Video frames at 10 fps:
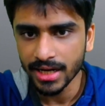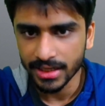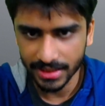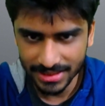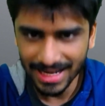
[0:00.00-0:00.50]

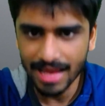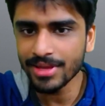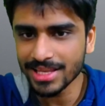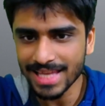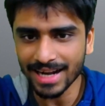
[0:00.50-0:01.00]

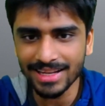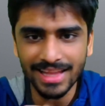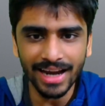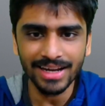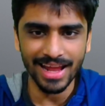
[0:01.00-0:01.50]
describing exactly
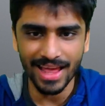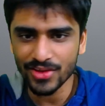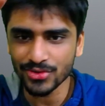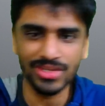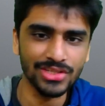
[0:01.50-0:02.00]
that, and I
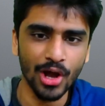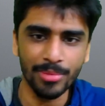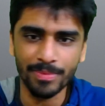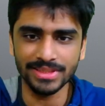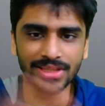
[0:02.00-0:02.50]
used to just
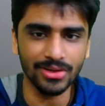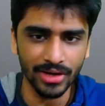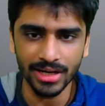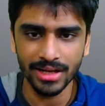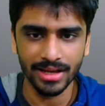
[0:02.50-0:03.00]
copy paste the
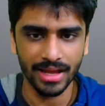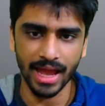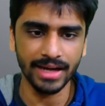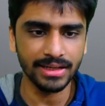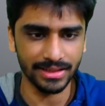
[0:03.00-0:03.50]
code
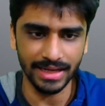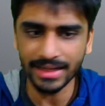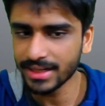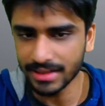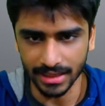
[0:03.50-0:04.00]
and
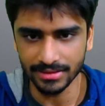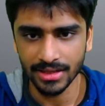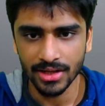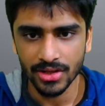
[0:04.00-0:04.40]
get it done.